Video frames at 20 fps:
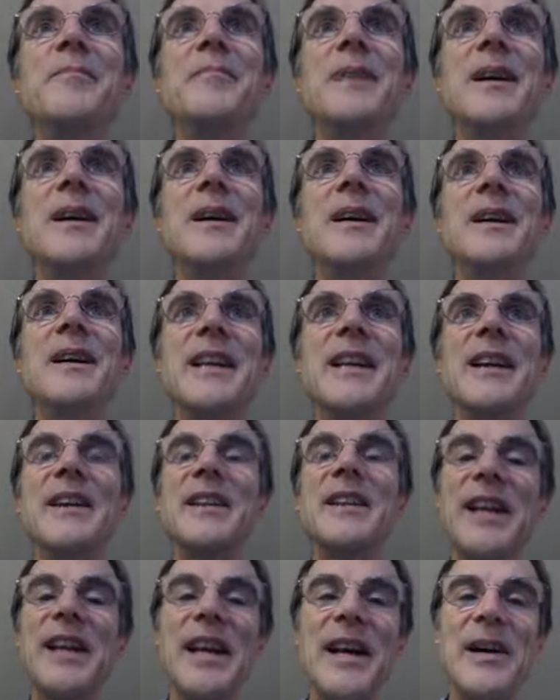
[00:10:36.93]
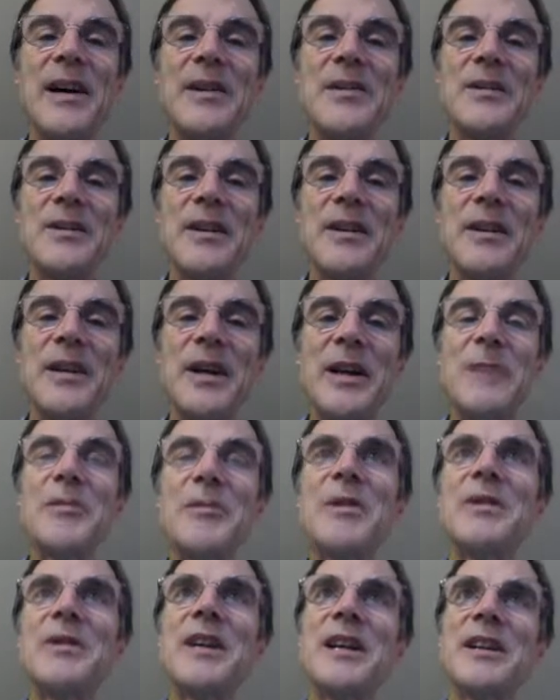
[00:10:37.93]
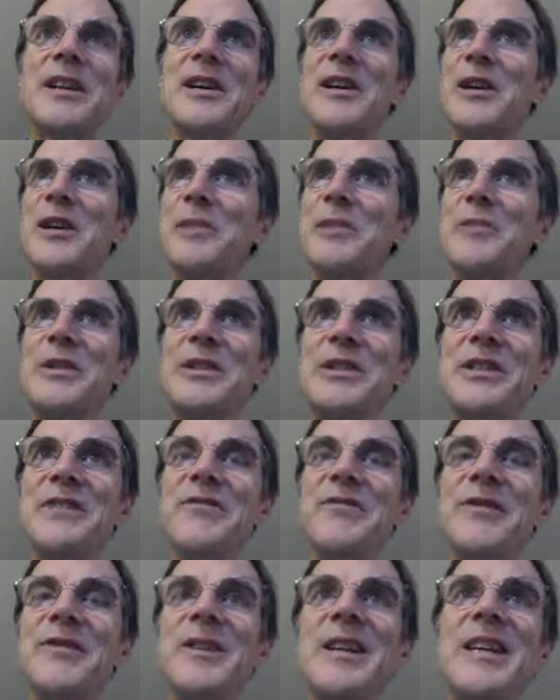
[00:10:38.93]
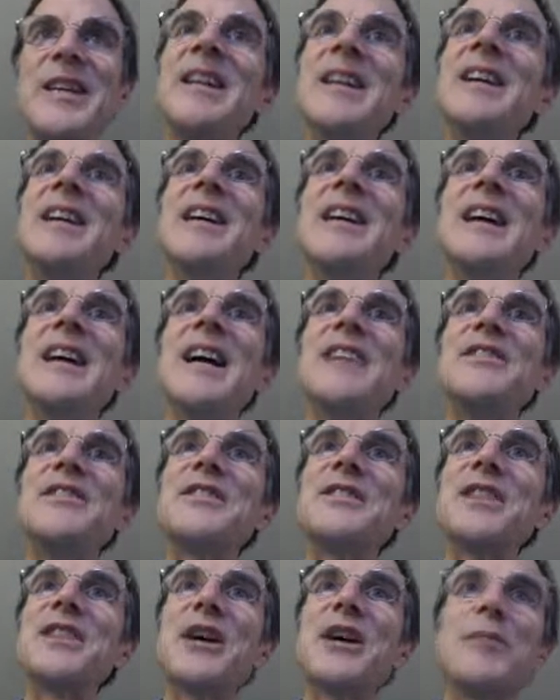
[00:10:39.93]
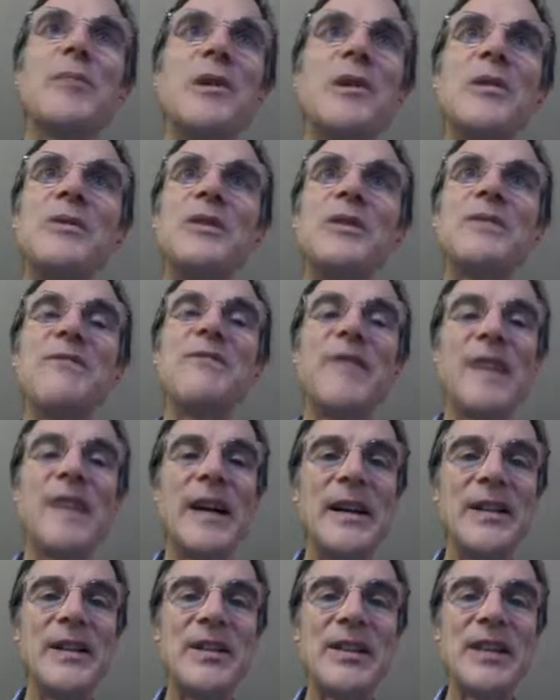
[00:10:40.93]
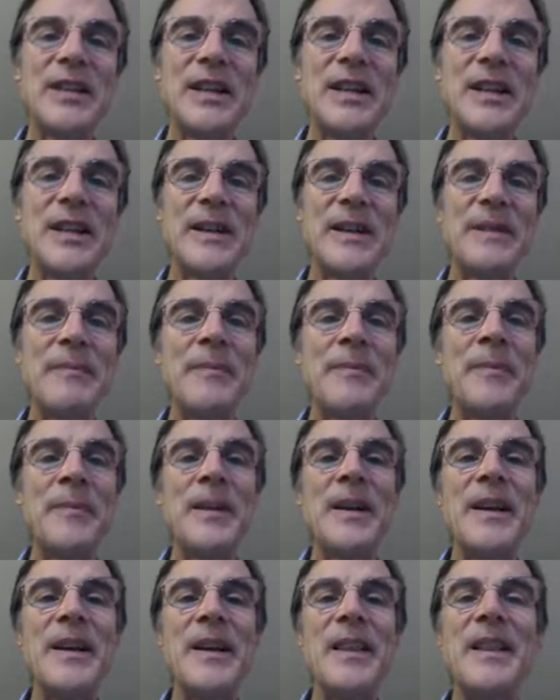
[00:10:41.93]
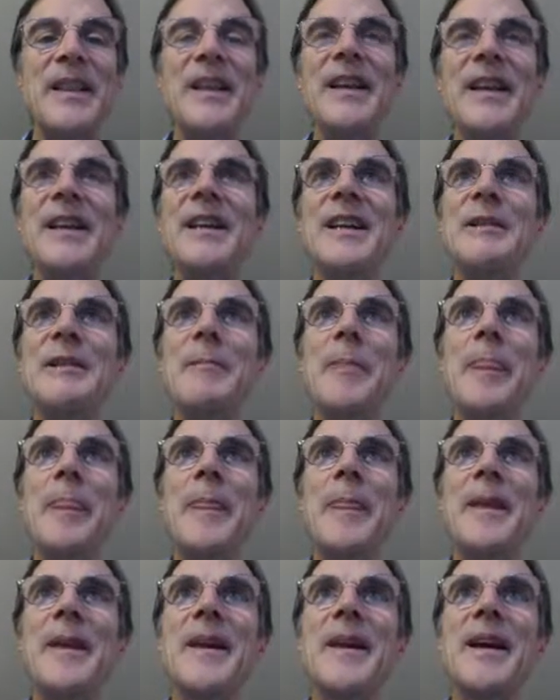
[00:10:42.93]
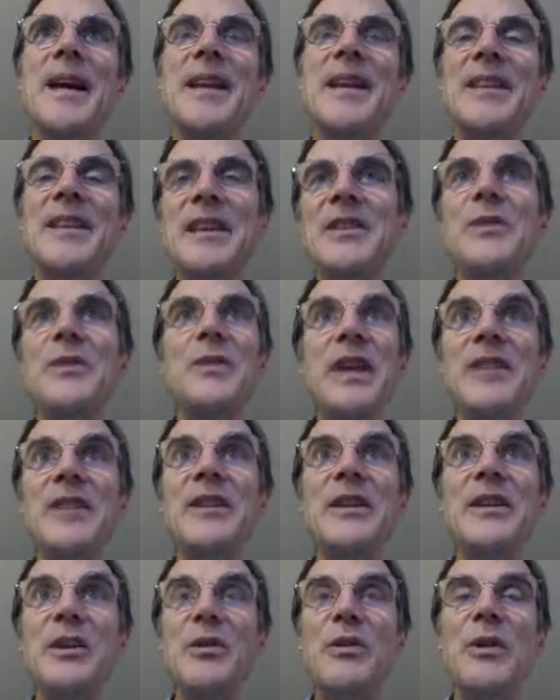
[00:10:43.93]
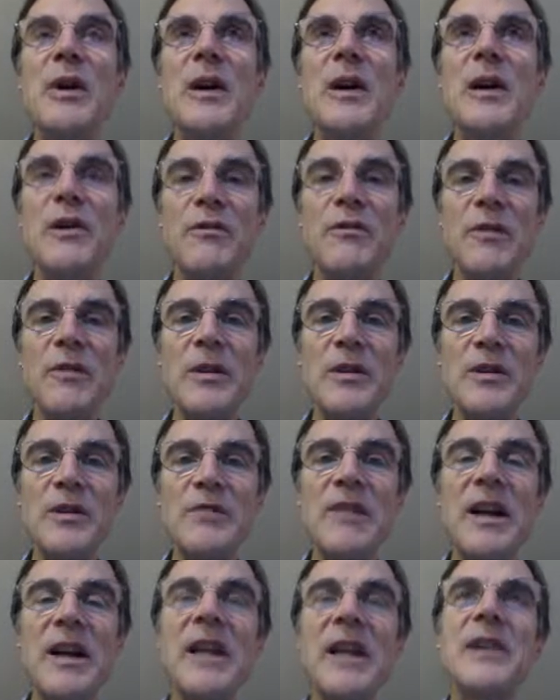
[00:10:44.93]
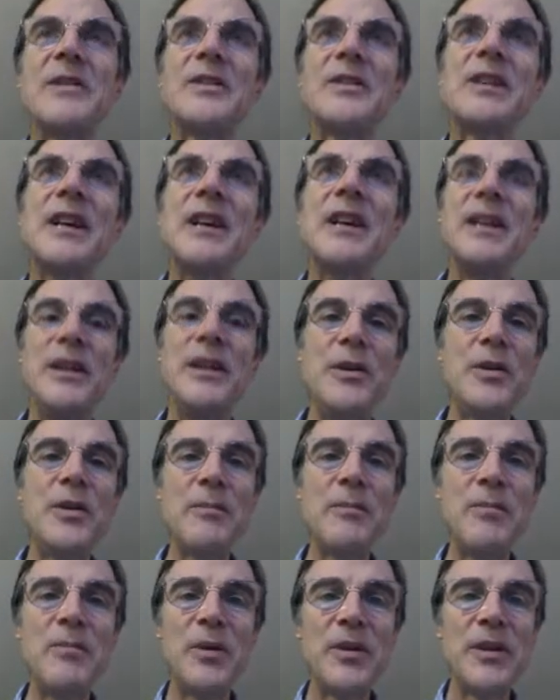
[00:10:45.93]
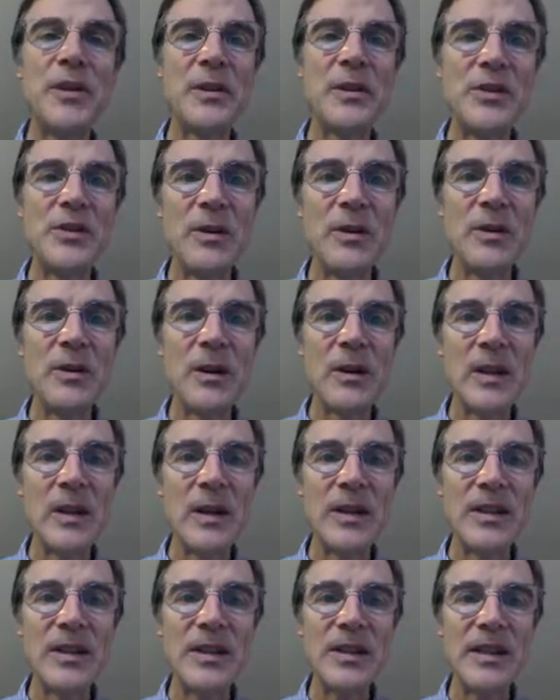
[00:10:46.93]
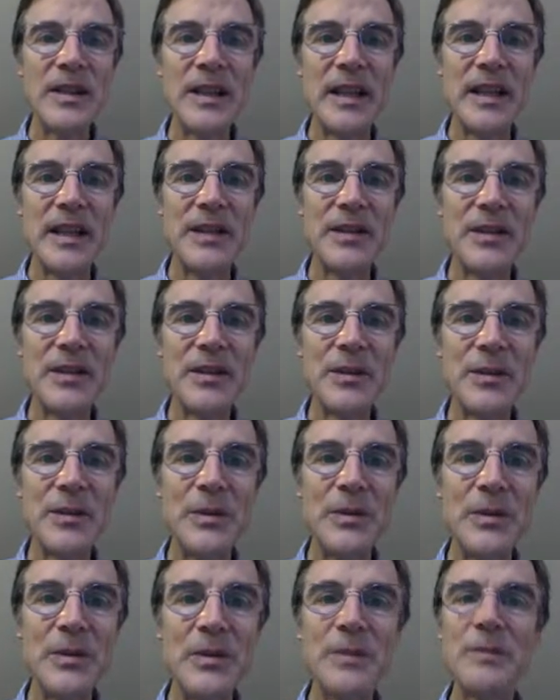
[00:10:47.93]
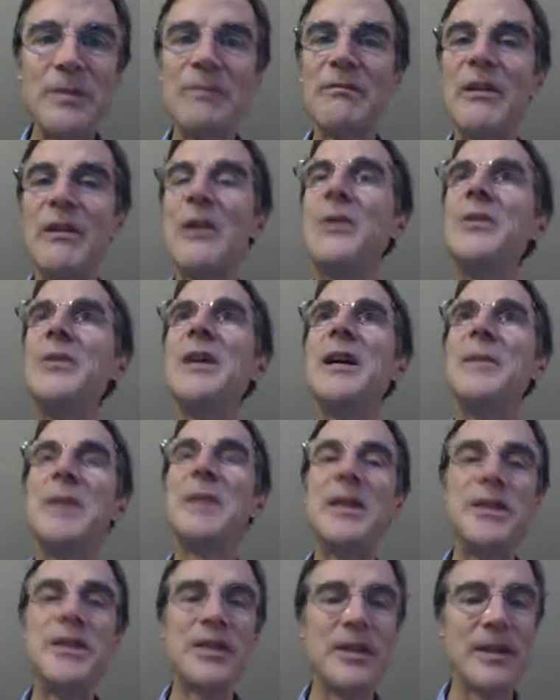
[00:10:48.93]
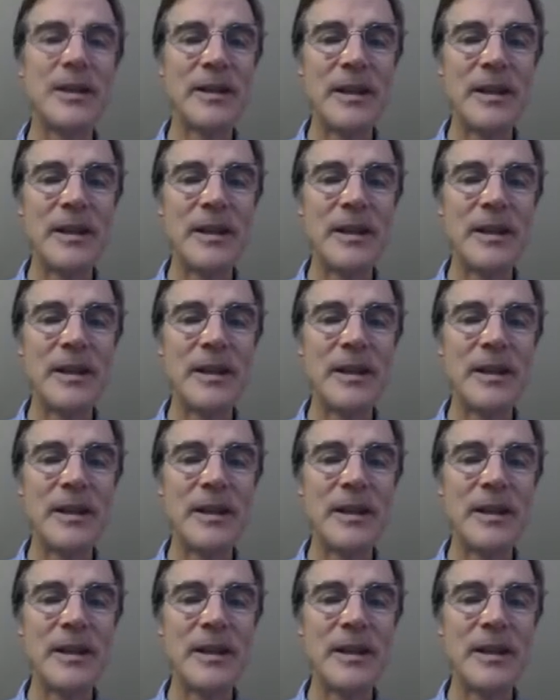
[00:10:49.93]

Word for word: uh, get an account on Imgur.com, which is free, and just upload some files there, then and then you get the URL for those files, you can put those URLs into load image